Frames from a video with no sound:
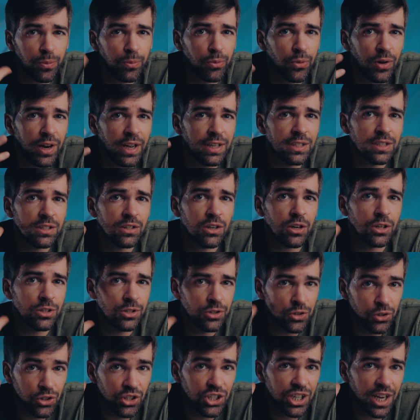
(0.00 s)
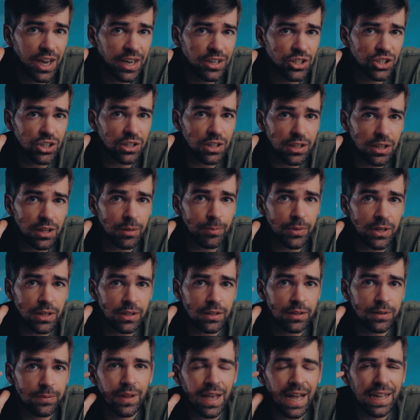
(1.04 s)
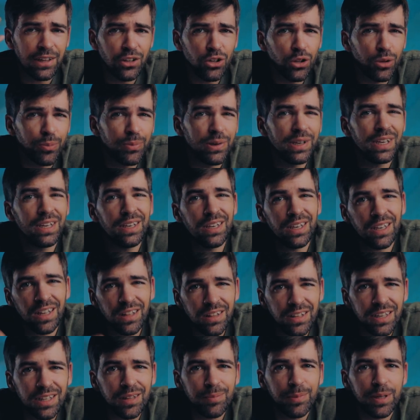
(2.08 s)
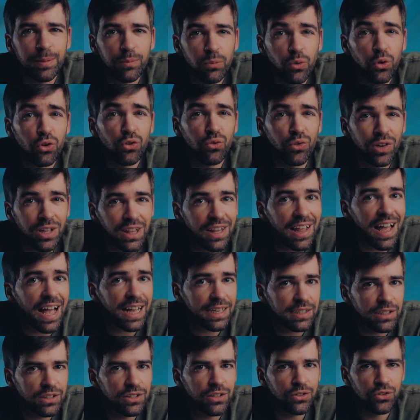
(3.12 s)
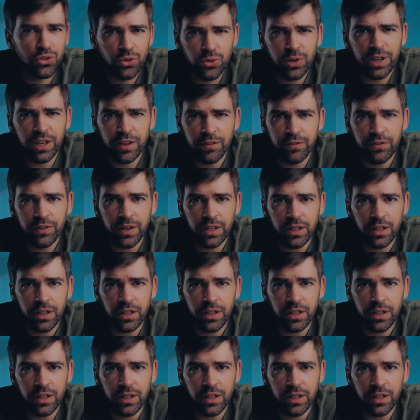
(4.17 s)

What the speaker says: your brain starts to change a little bit, and you'll be a little bit more relaxed doing a